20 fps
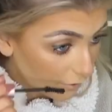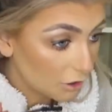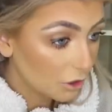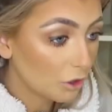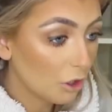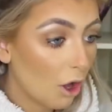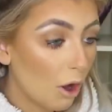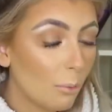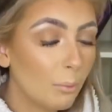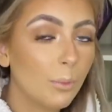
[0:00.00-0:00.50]

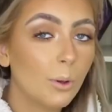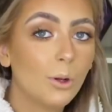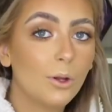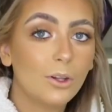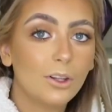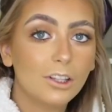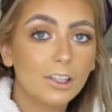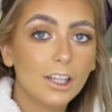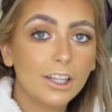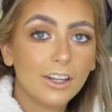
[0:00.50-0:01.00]
not
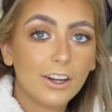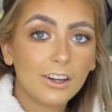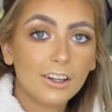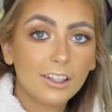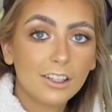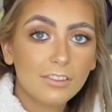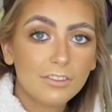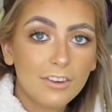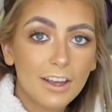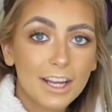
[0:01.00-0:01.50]
pull an
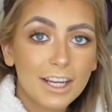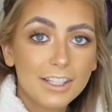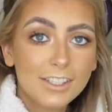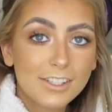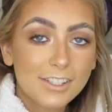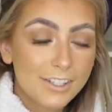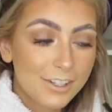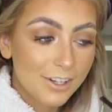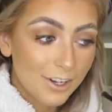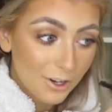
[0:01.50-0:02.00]
ugly
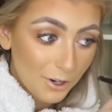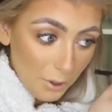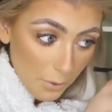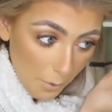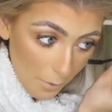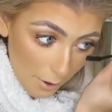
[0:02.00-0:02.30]
face to.